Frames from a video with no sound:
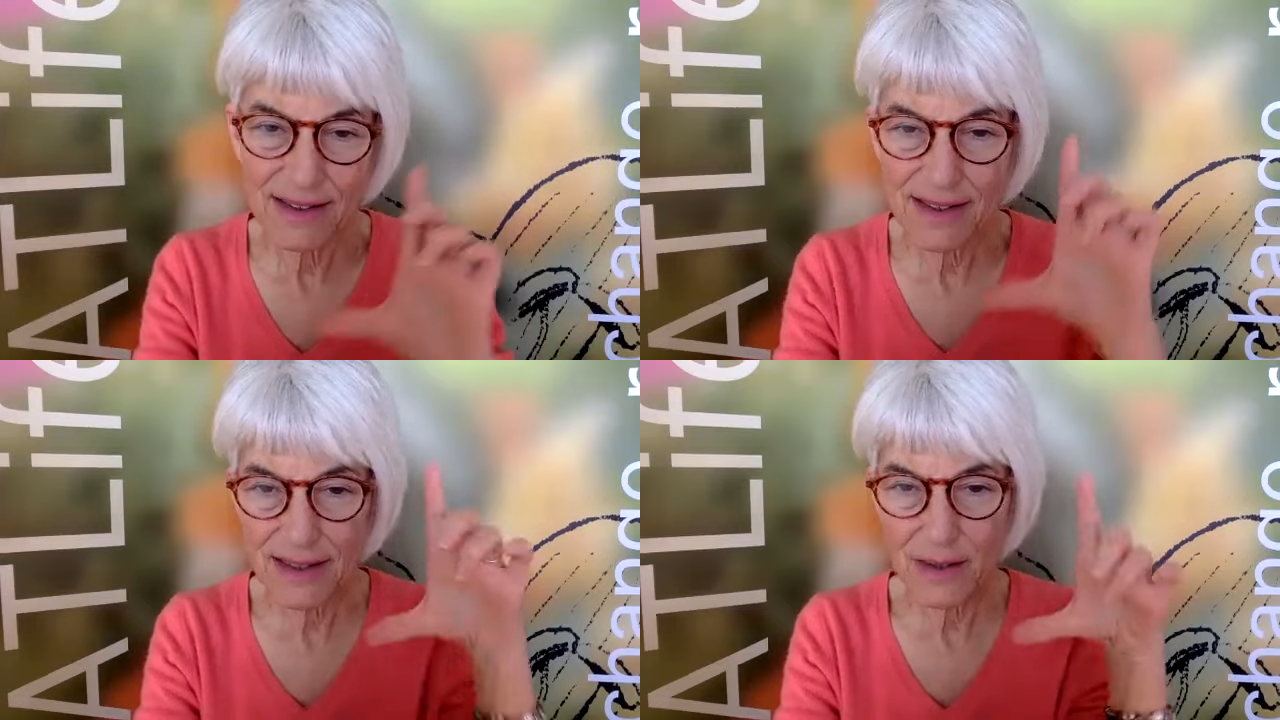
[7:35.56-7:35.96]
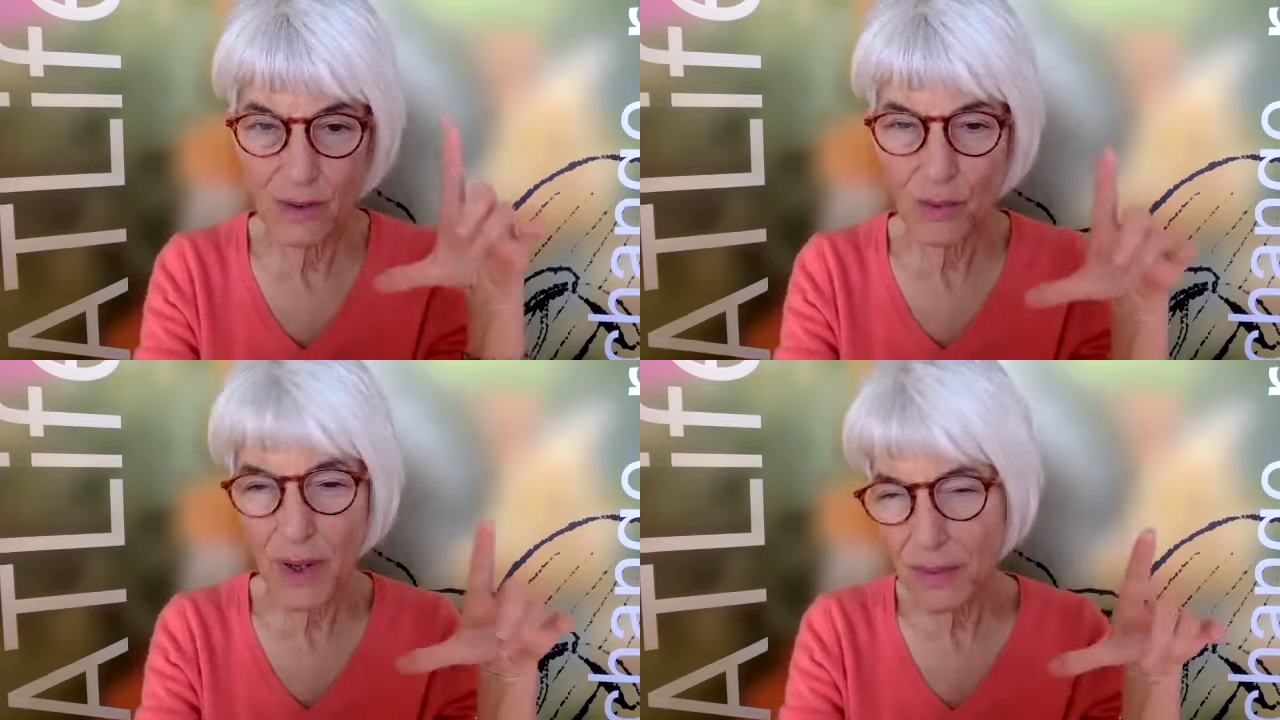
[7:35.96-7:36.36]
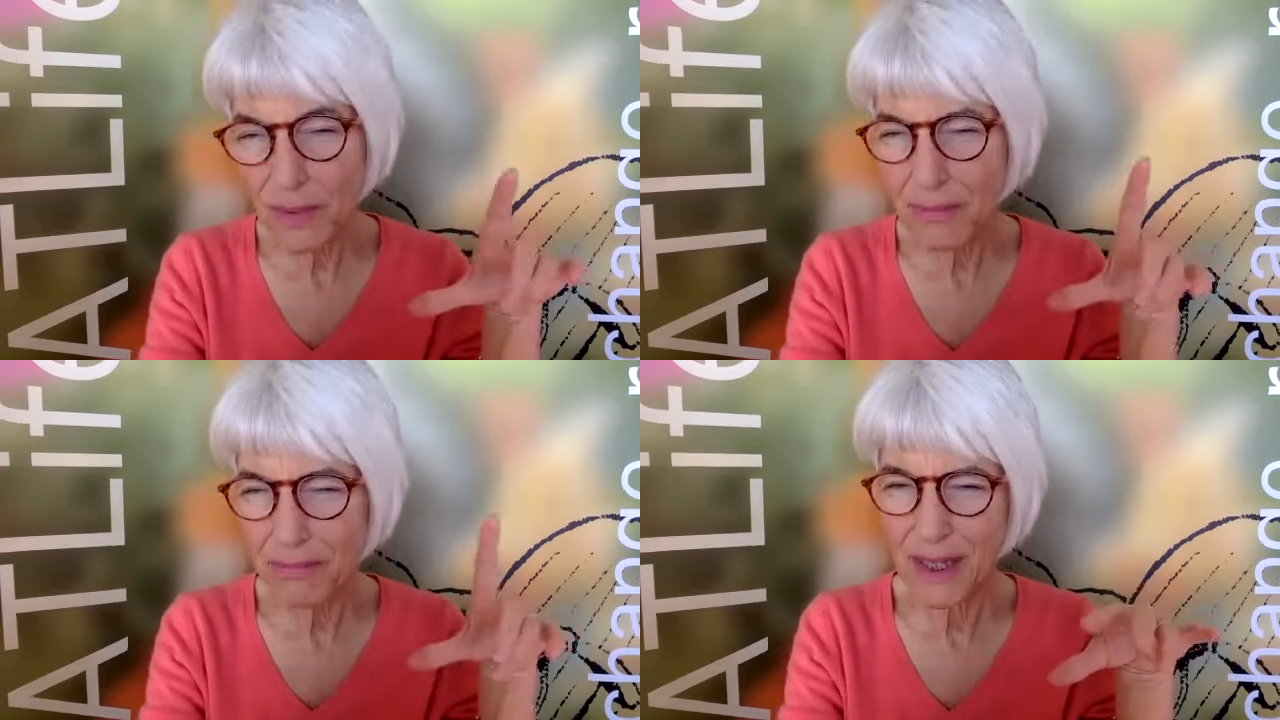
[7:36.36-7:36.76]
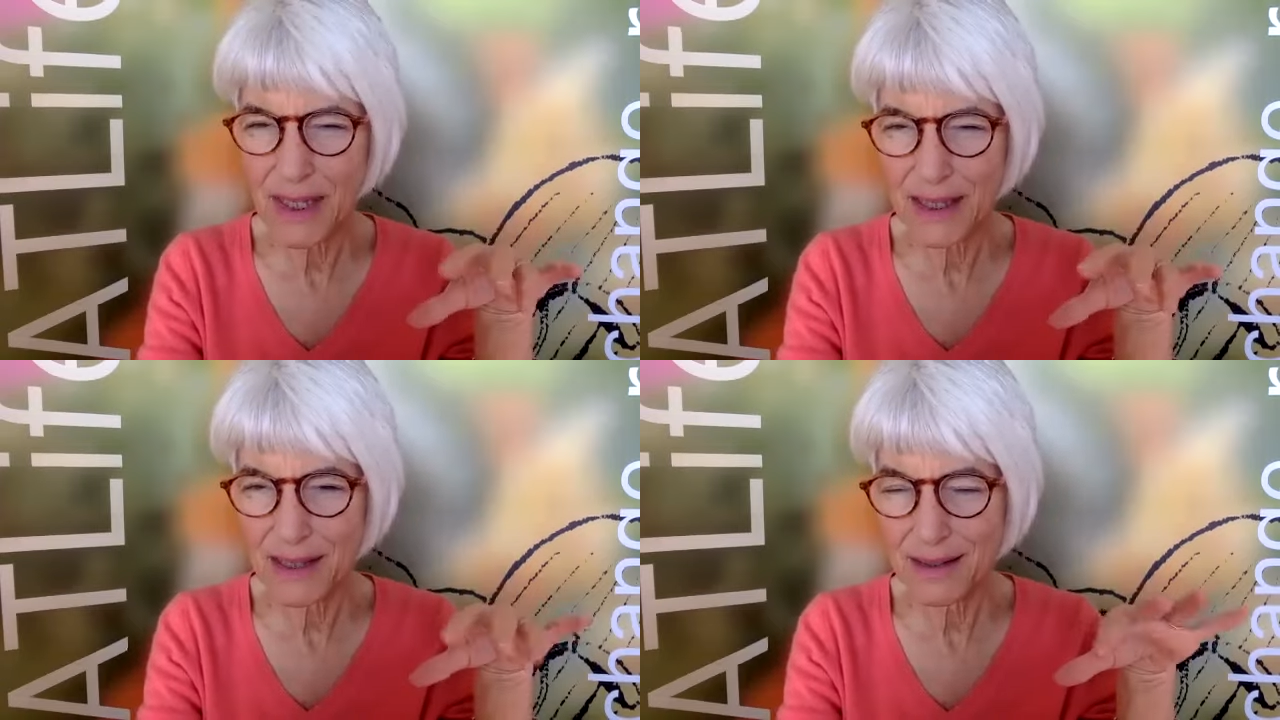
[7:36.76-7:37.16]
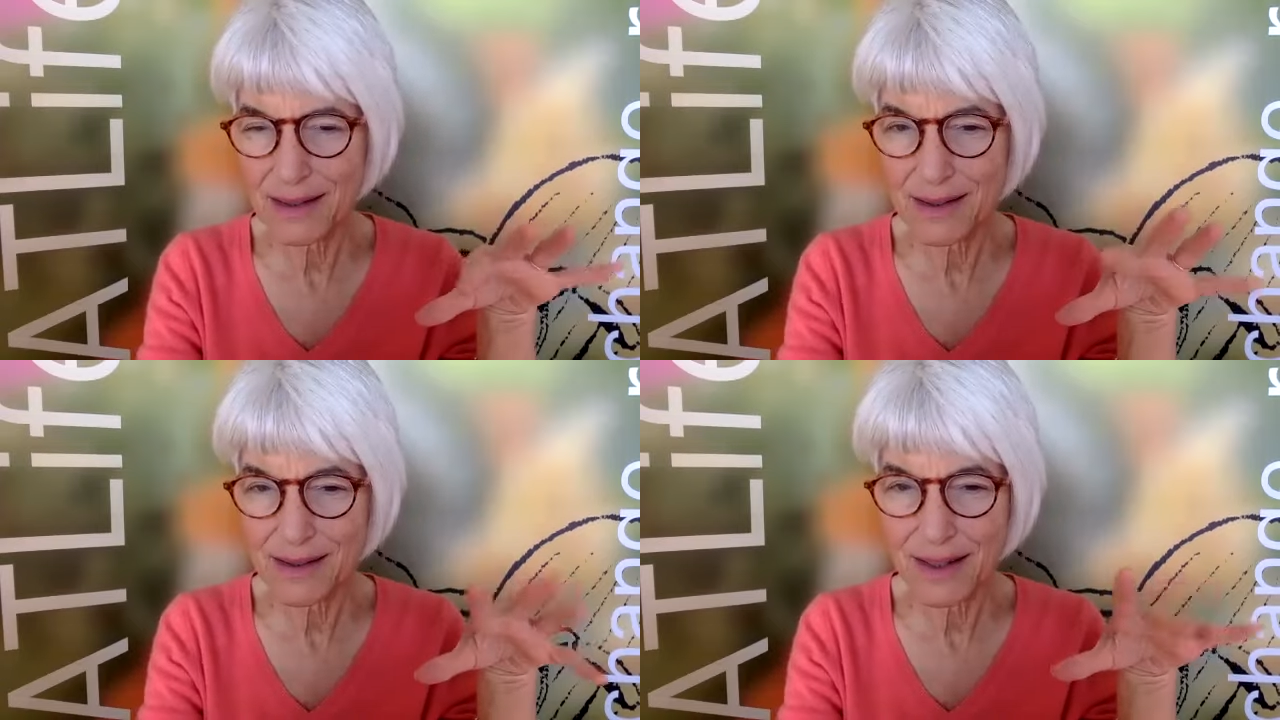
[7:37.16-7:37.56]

and see what remains.